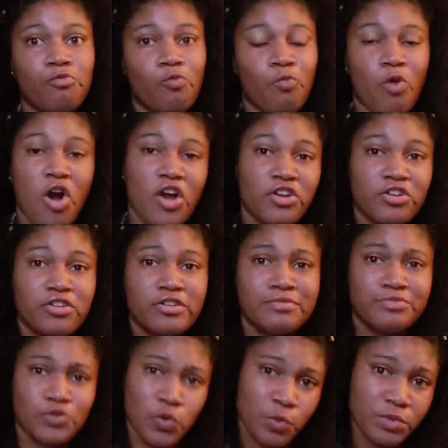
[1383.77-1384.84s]
Water
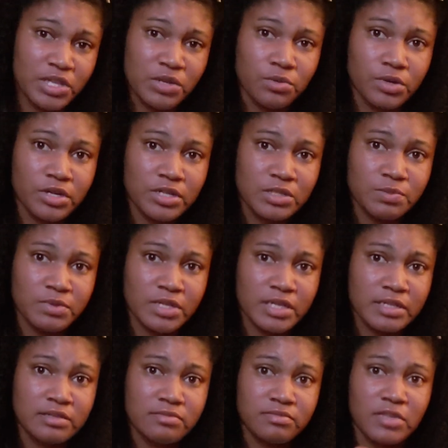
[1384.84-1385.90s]
normally works,
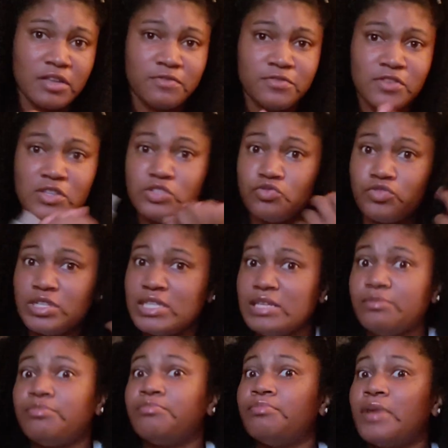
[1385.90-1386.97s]
but if it's
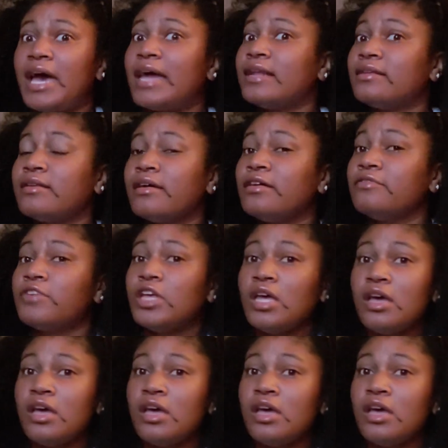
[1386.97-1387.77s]
really bad enough,